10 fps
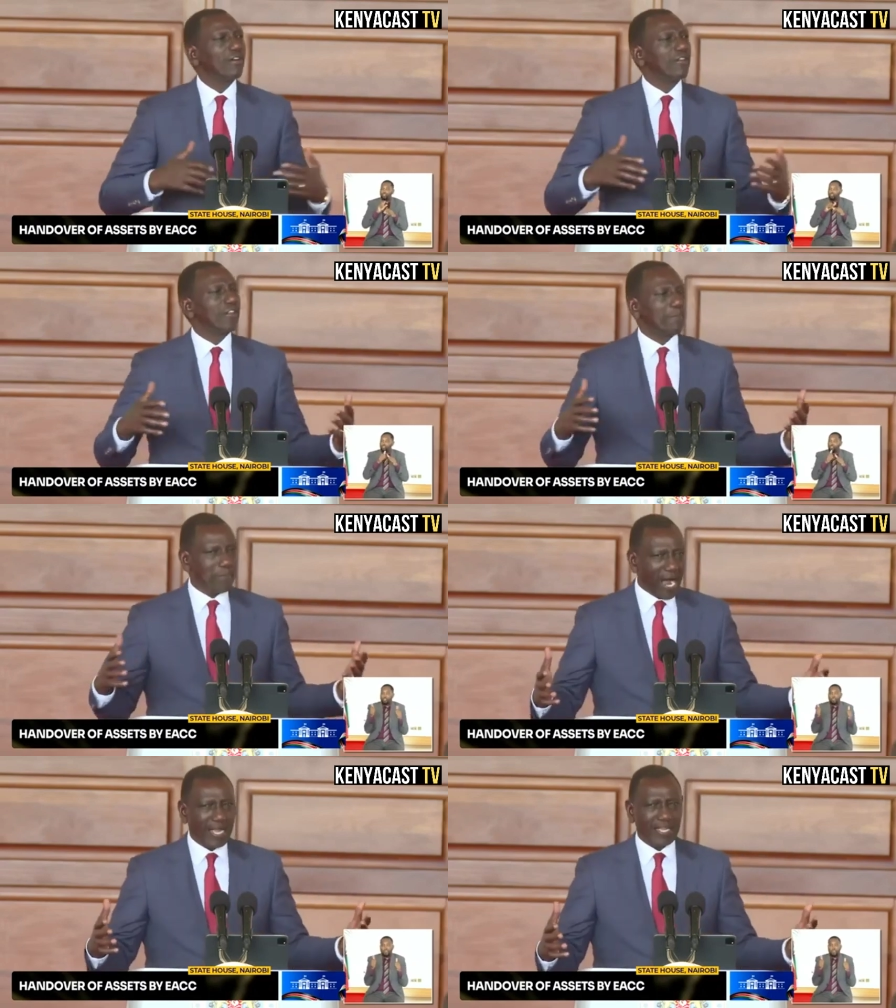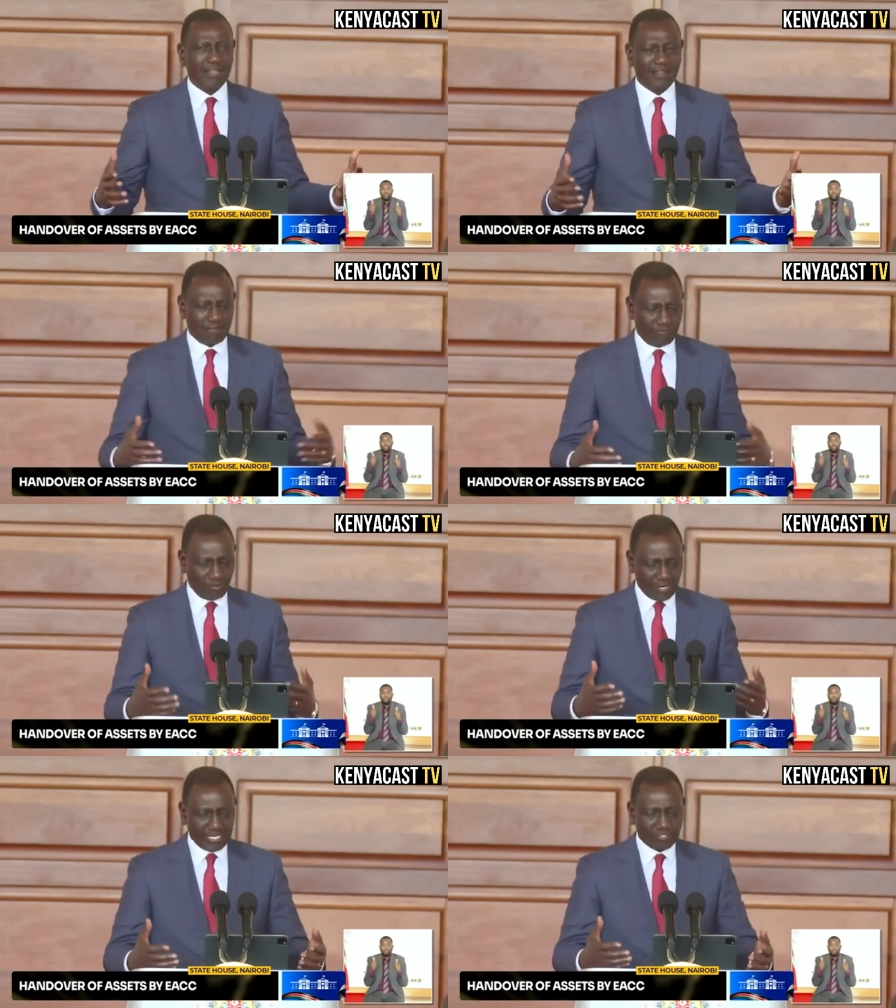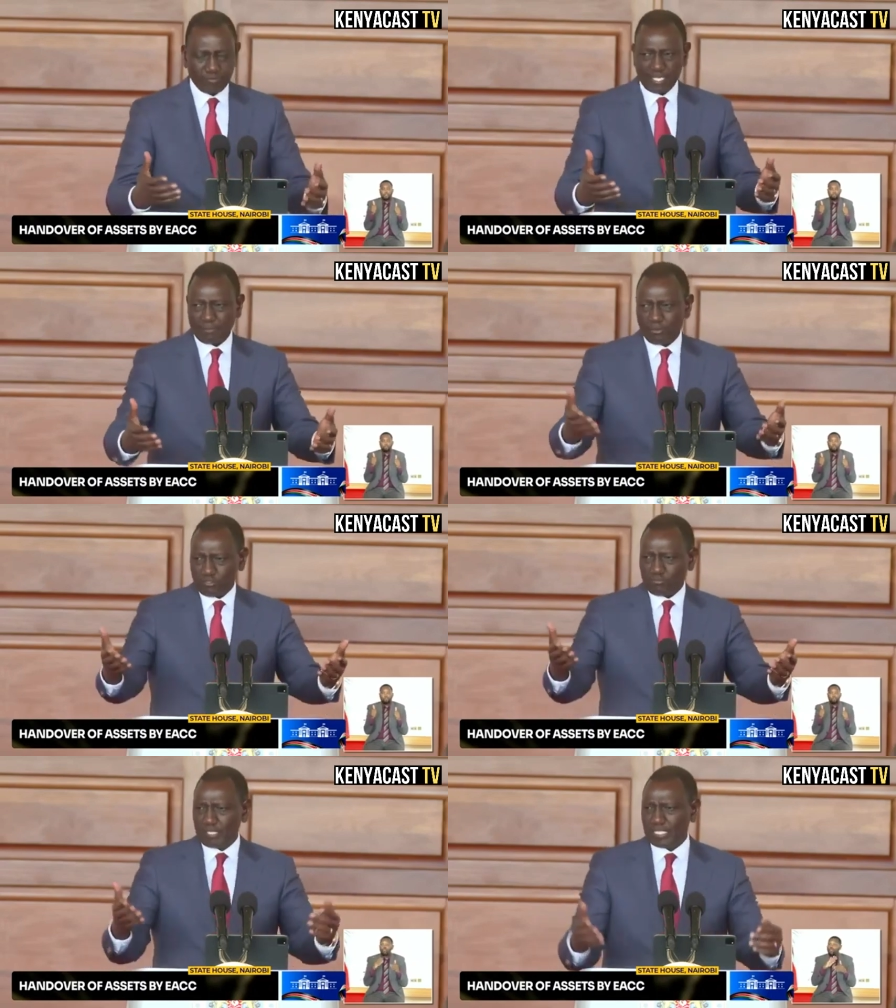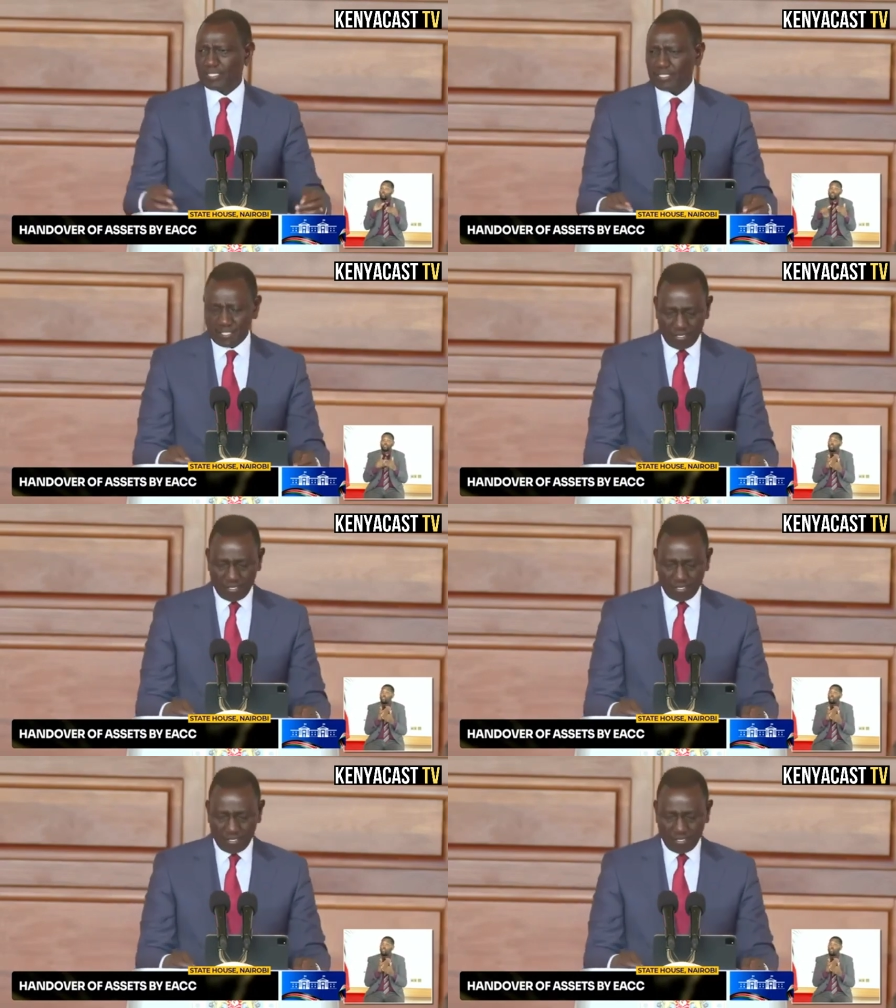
the pie for us to be able to meet